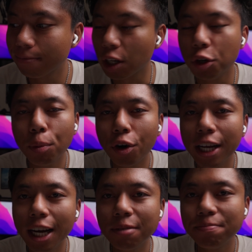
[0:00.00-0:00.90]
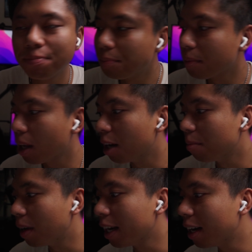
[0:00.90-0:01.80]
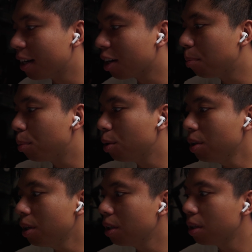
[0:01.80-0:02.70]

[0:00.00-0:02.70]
Are you bored yet? I got a couple